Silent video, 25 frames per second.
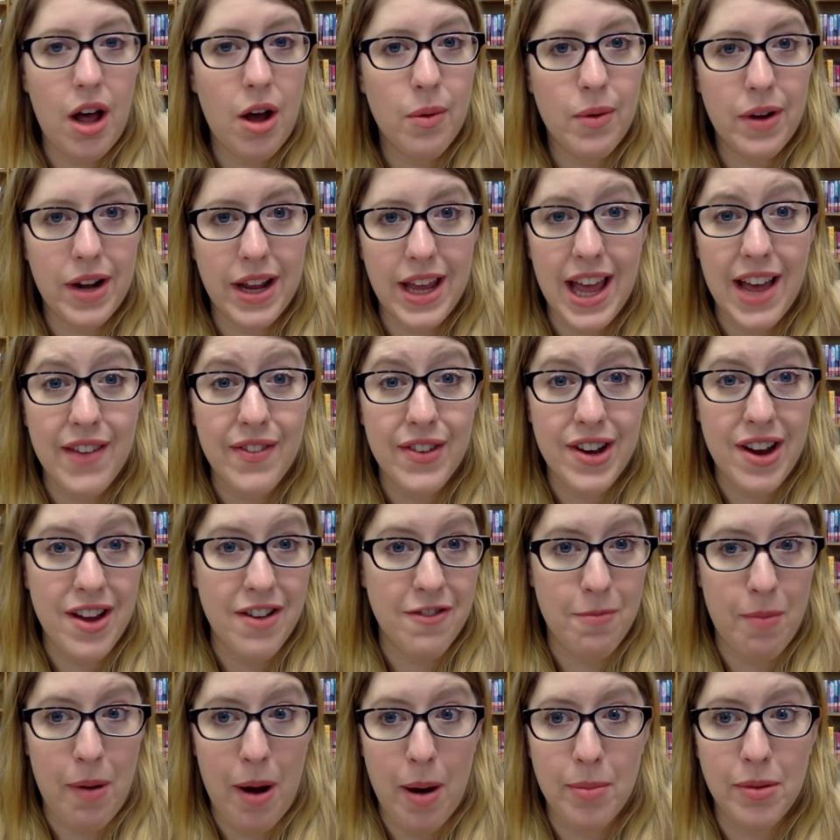already have
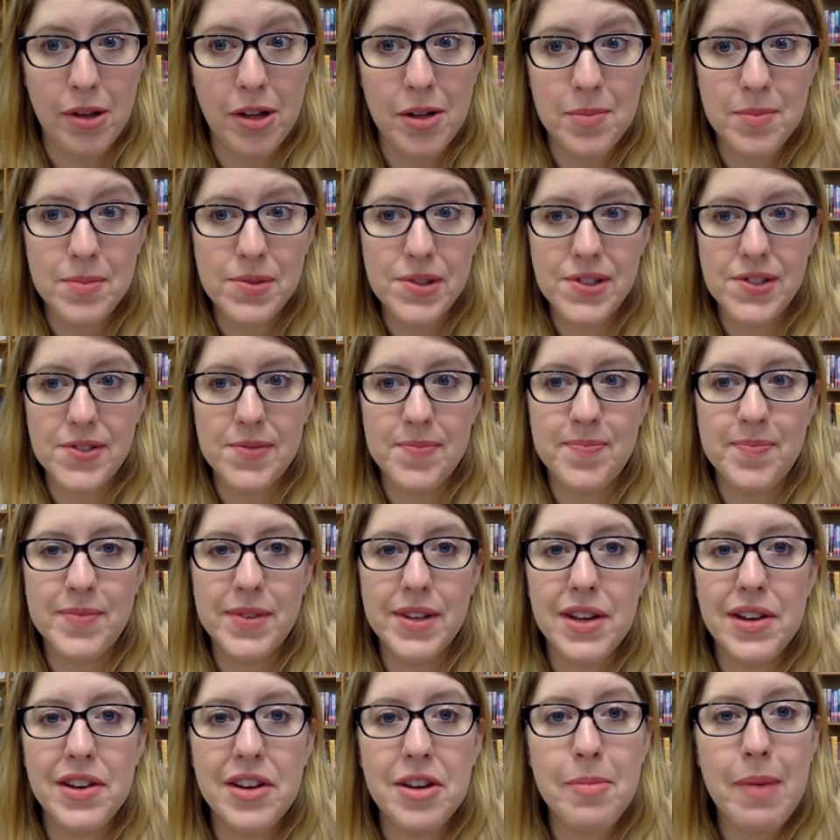enough problems.
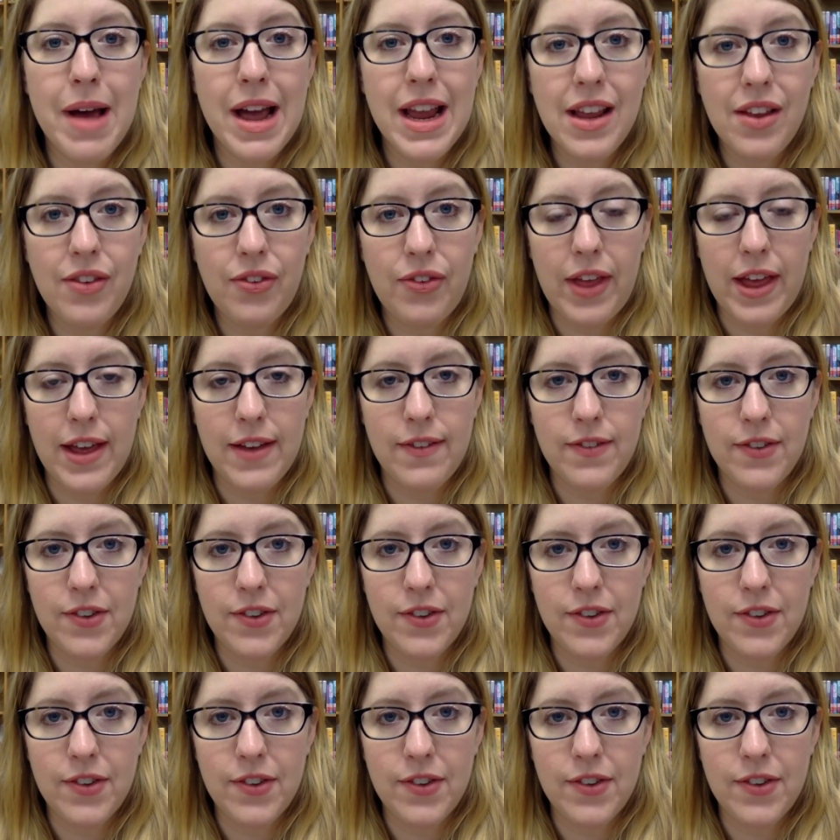Tamaya's life